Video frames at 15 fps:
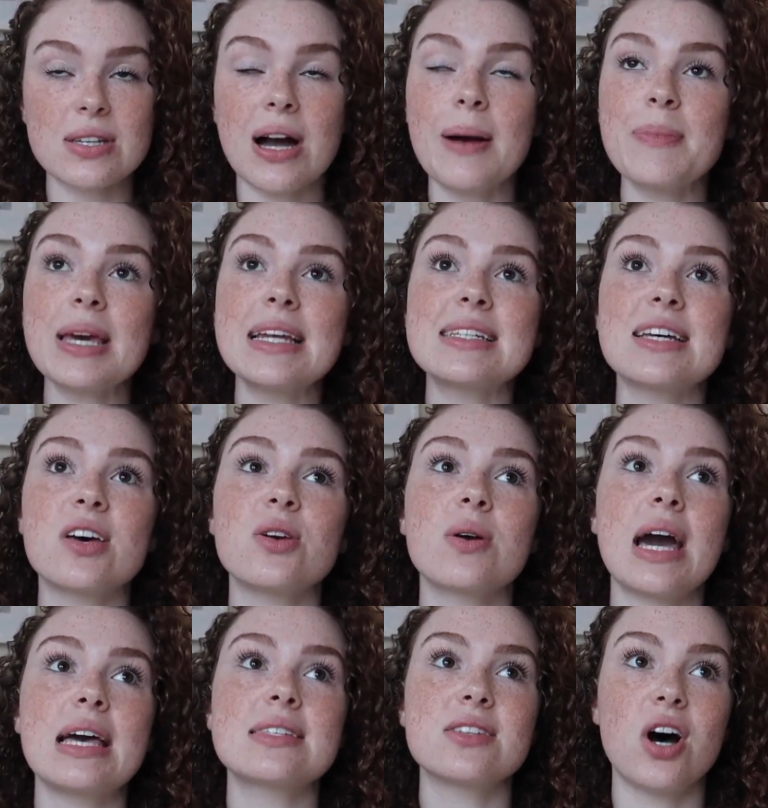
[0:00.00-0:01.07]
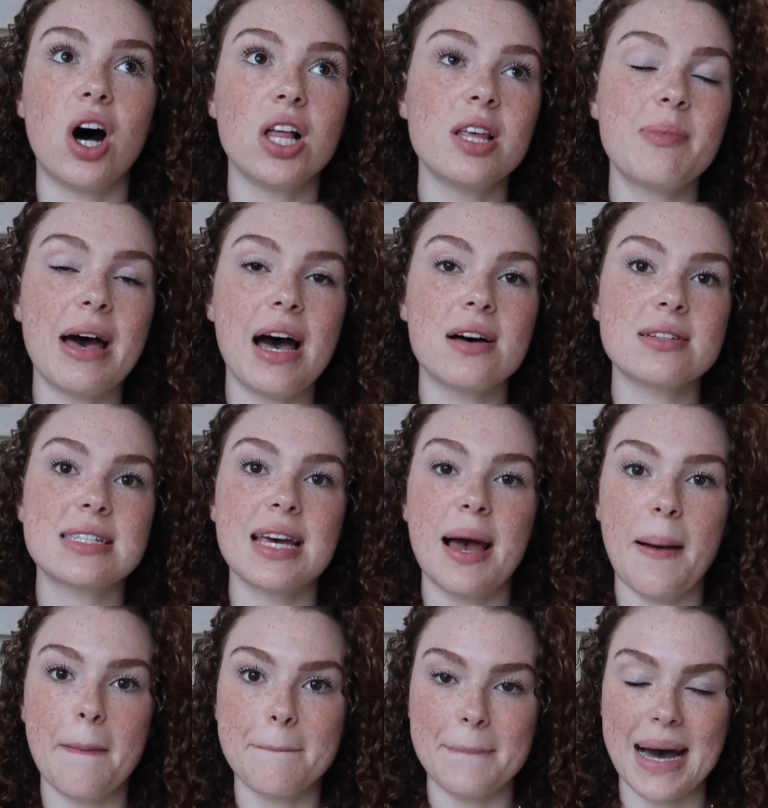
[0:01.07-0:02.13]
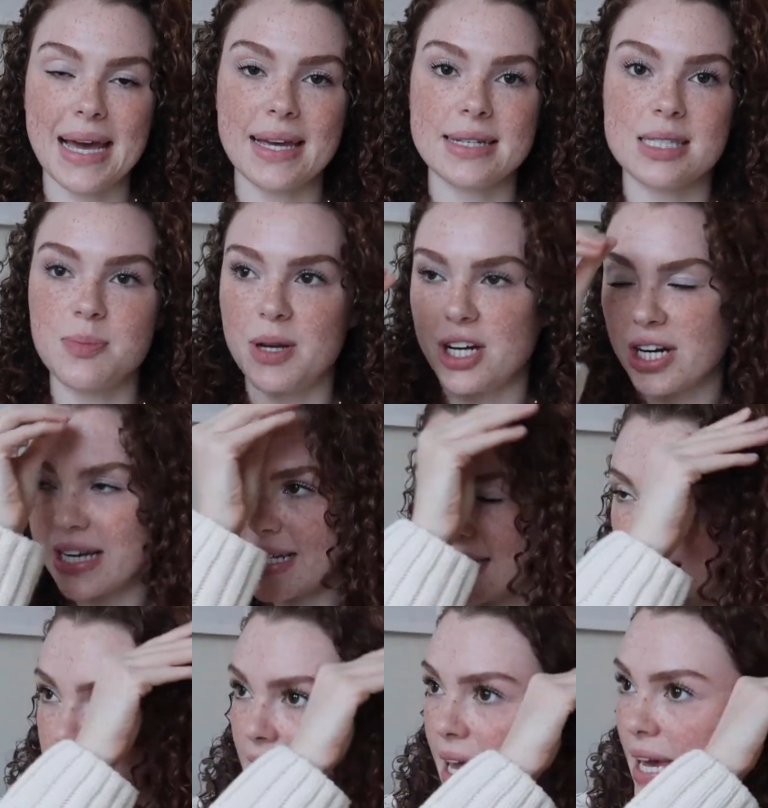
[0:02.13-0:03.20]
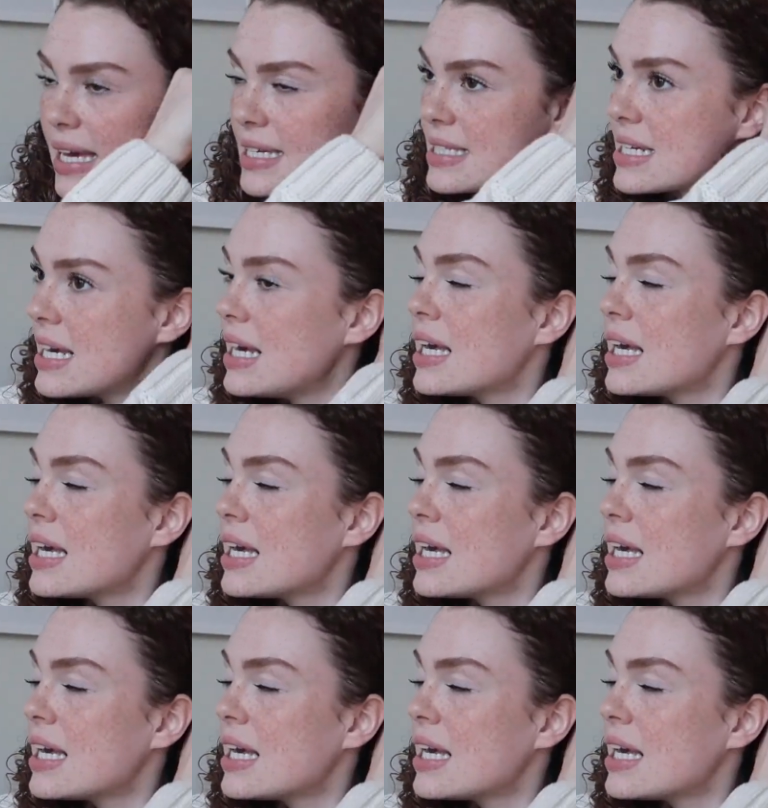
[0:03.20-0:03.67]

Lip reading: So I'm gonna tell you guys all about my experience and